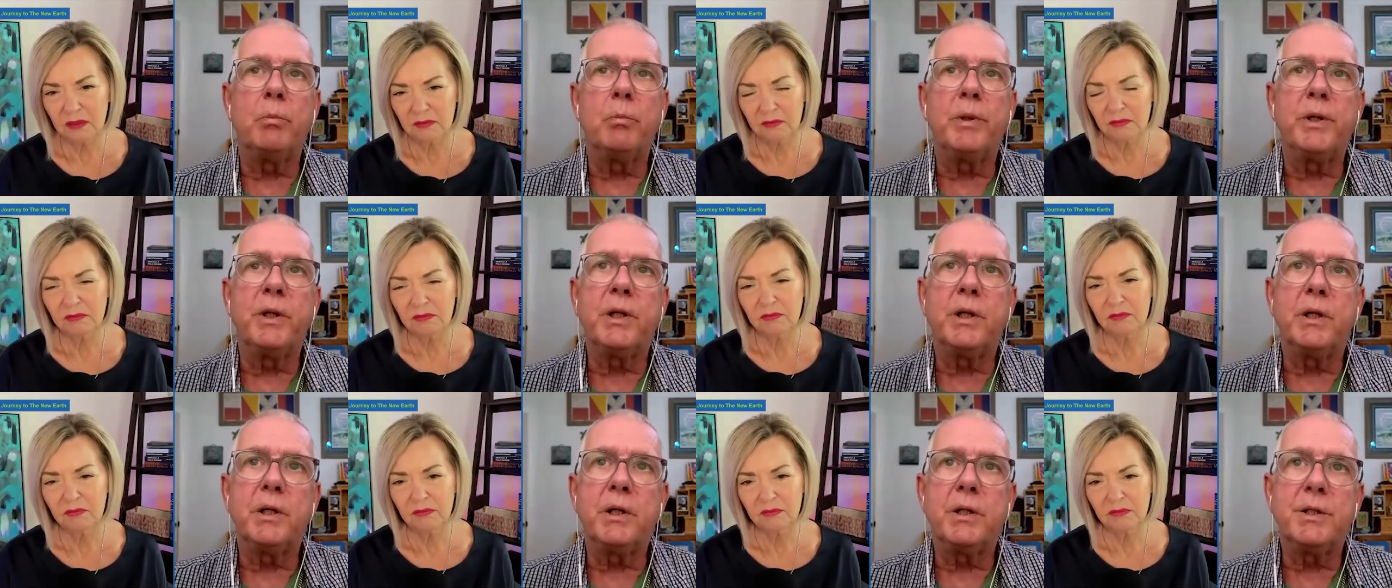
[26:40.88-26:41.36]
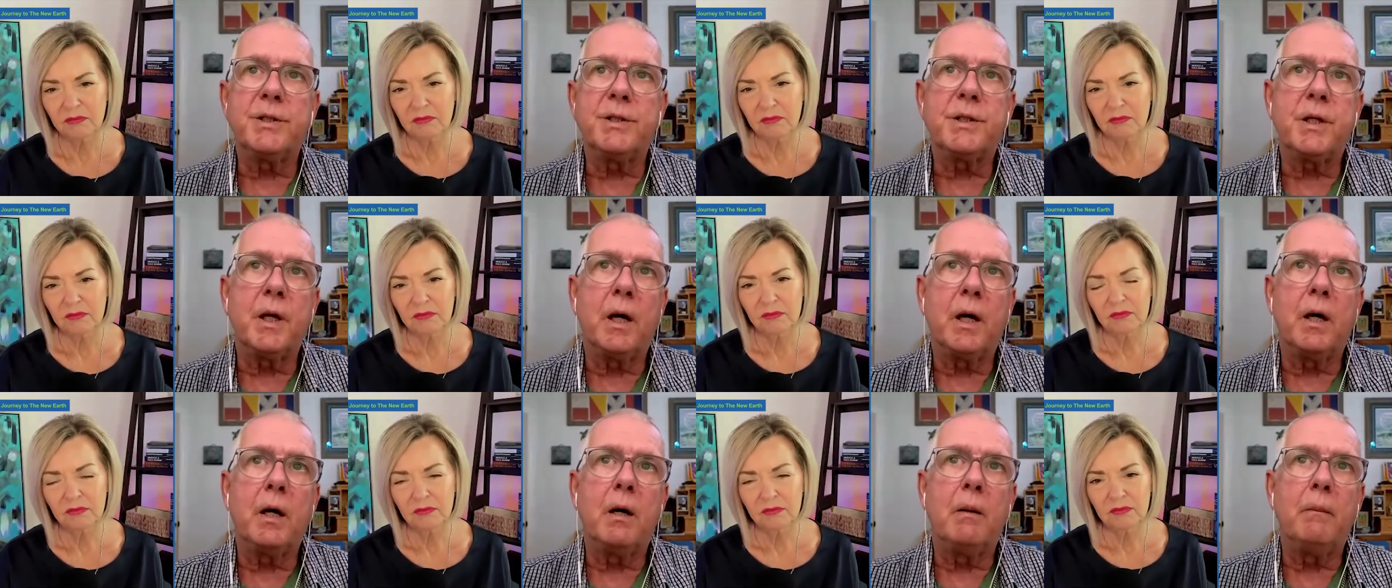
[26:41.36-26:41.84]
Speaker 1: because
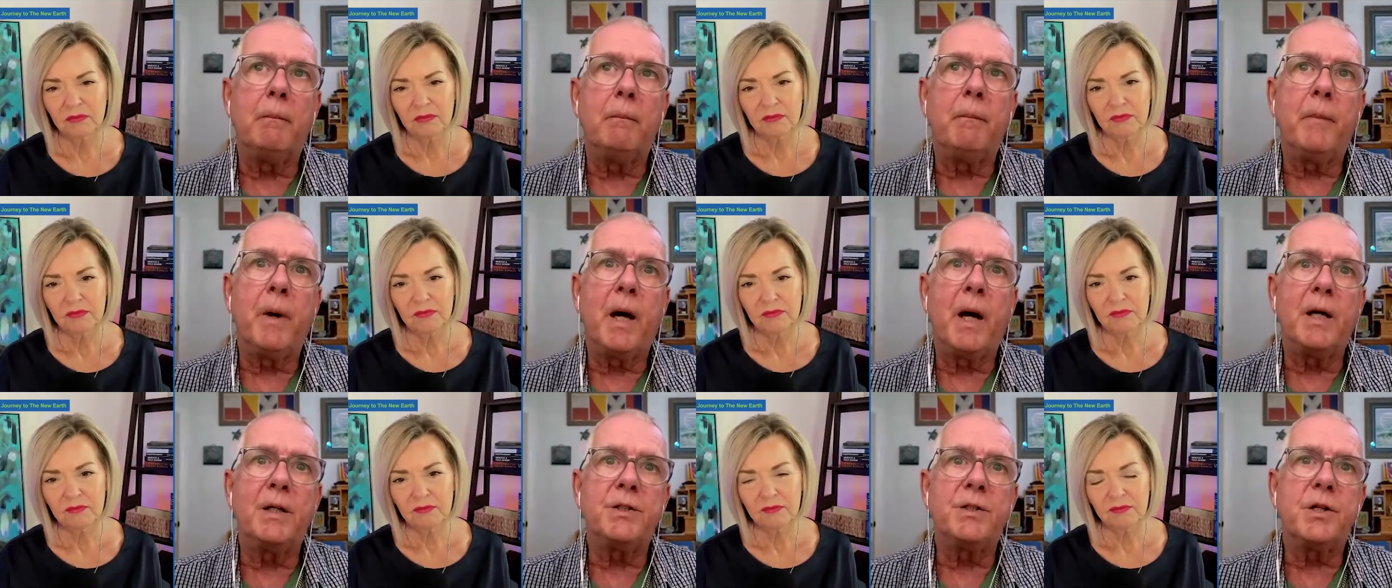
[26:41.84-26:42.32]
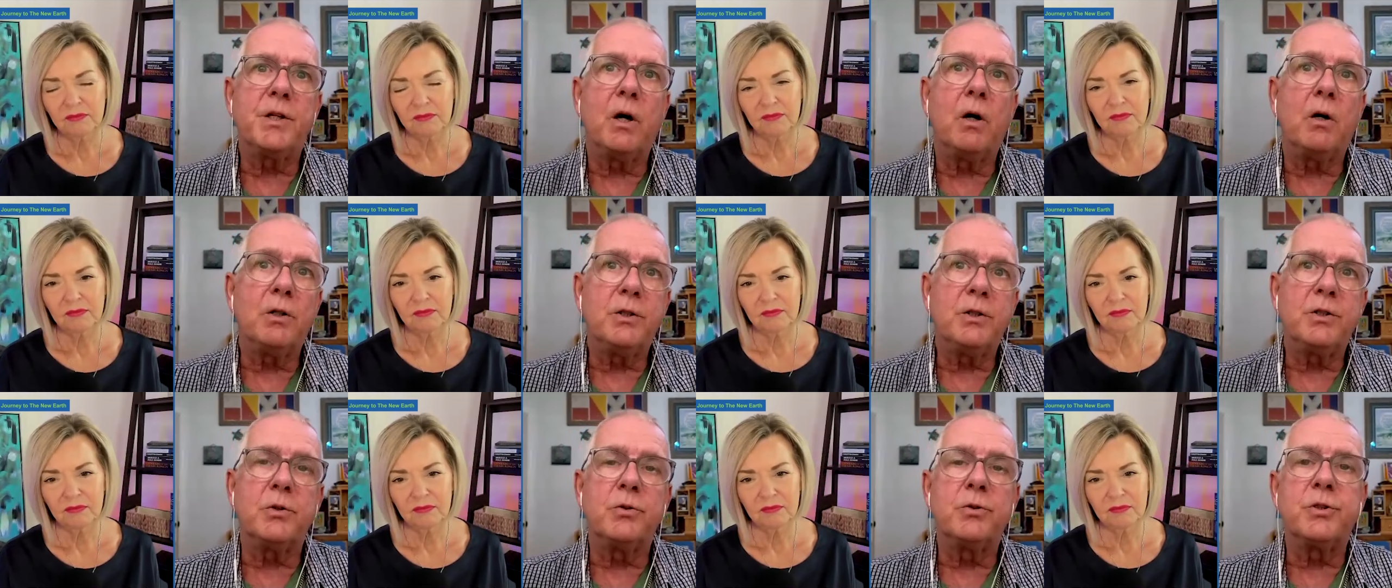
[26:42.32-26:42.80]
um, I
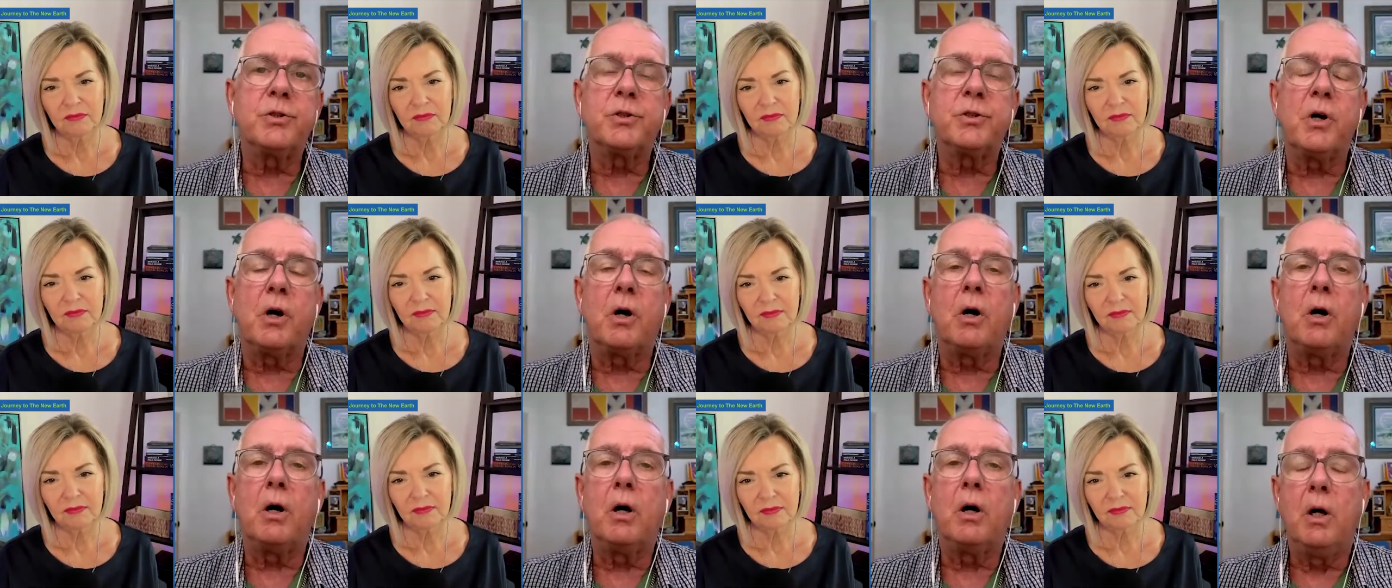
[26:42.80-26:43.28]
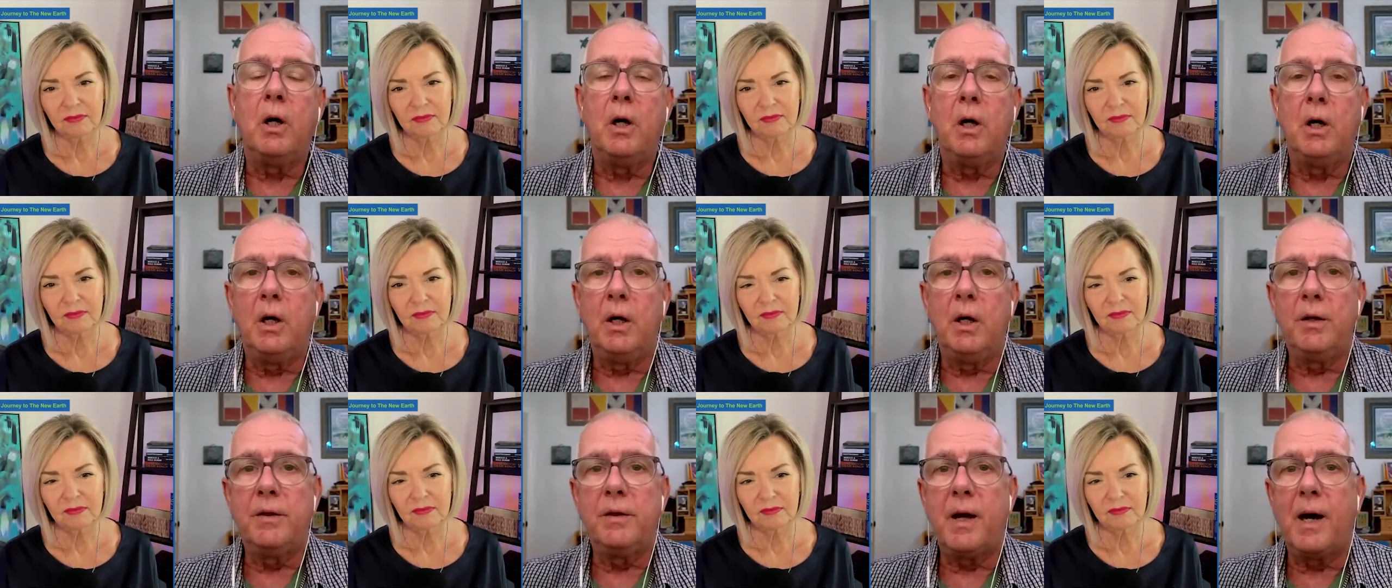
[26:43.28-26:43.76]
also saw
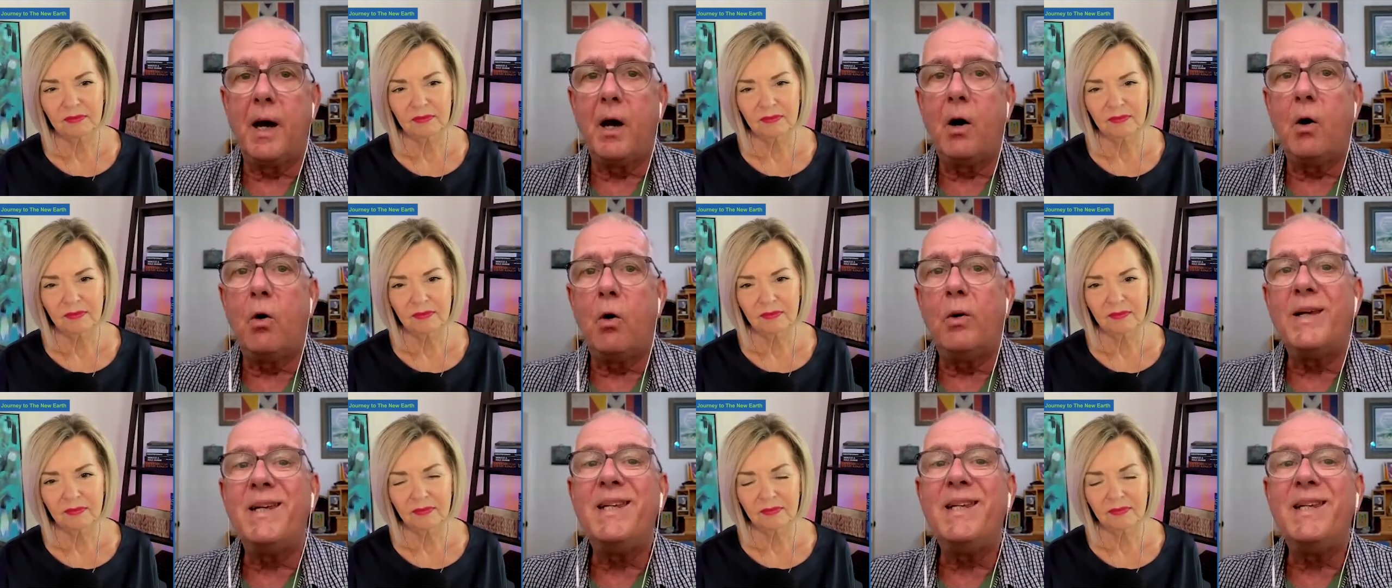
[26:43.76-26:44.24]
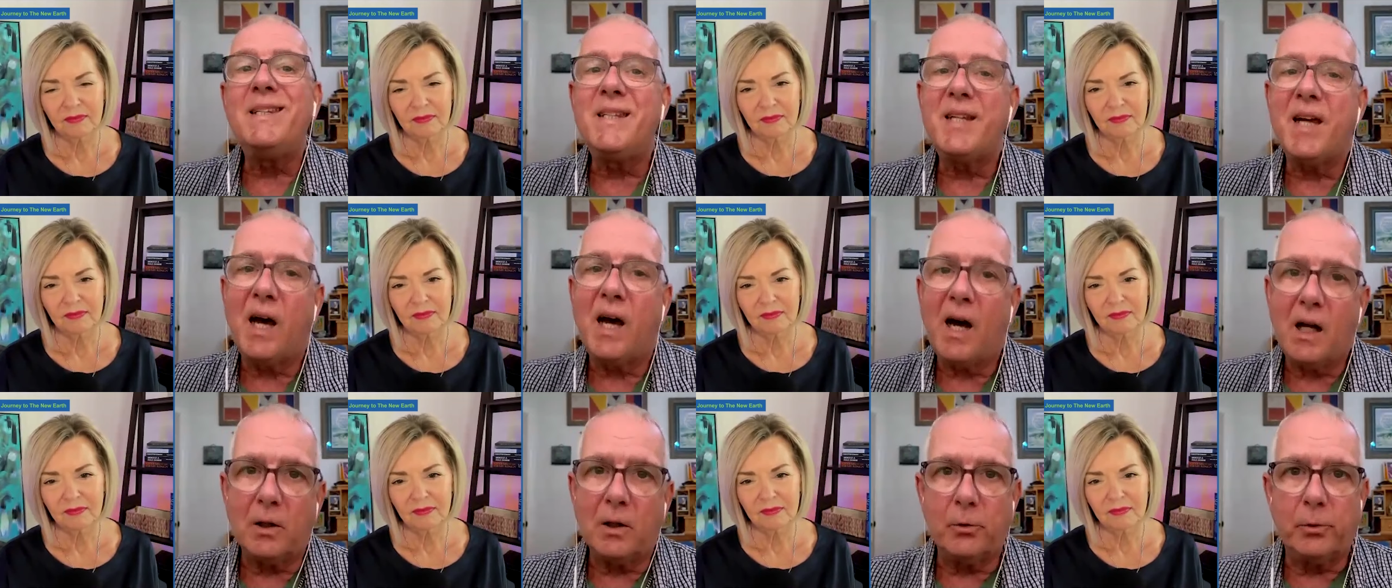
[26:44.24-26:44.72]
how
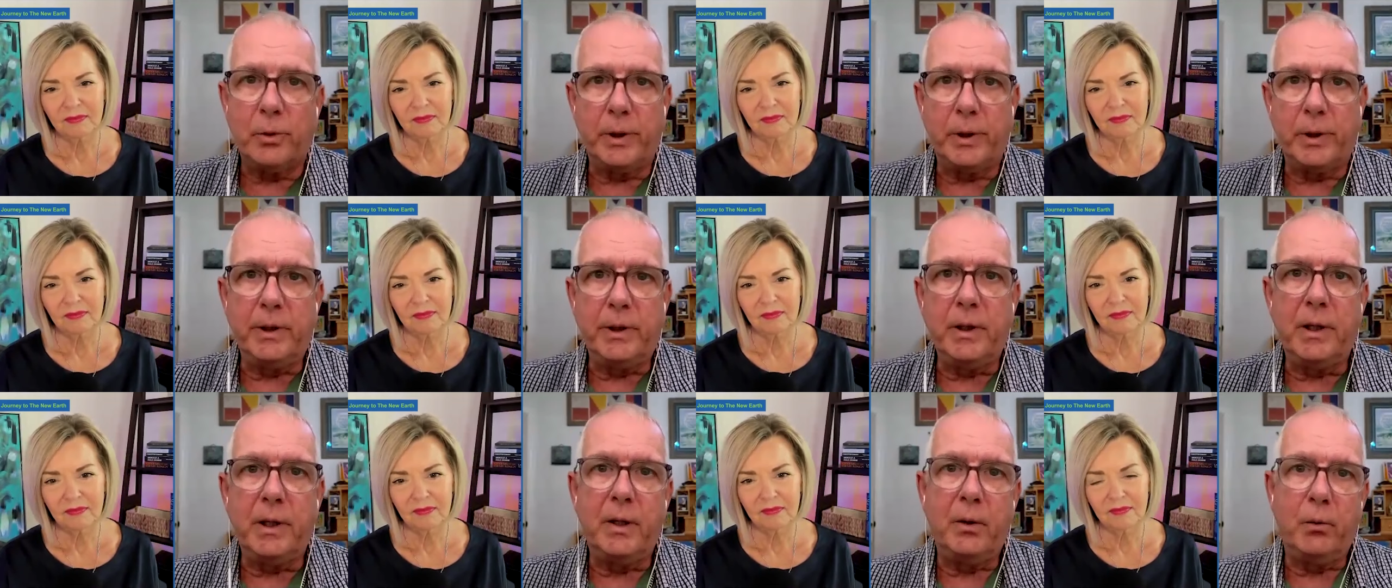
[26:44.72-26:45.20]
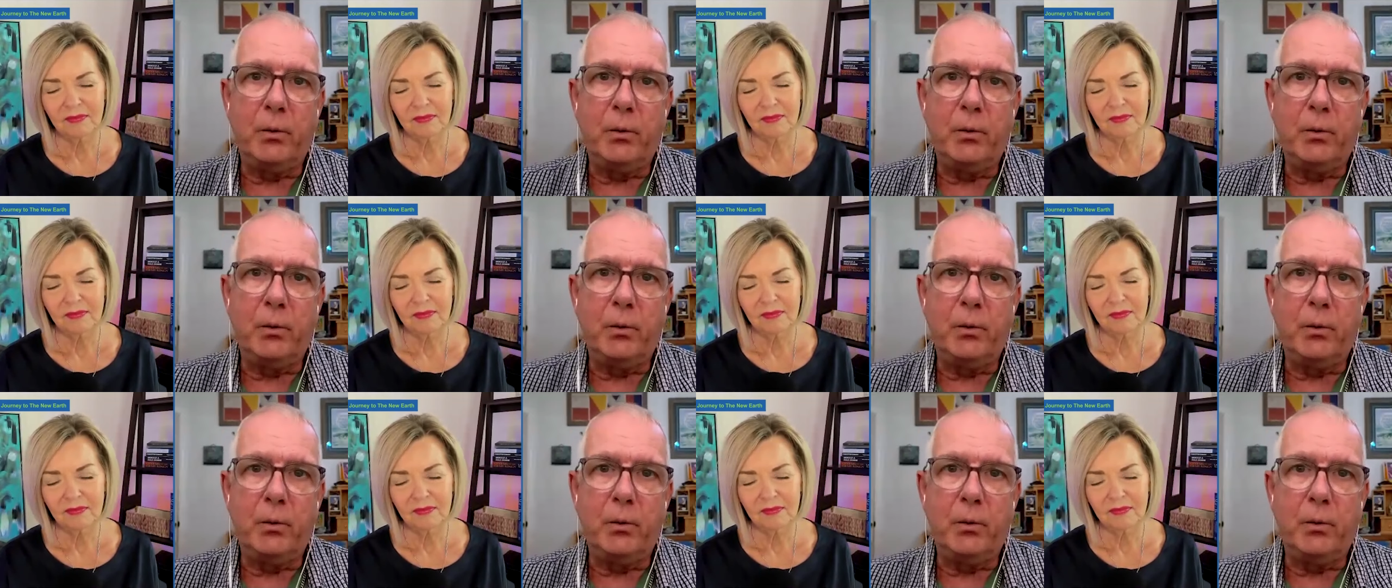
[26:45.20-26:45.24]
intolerant I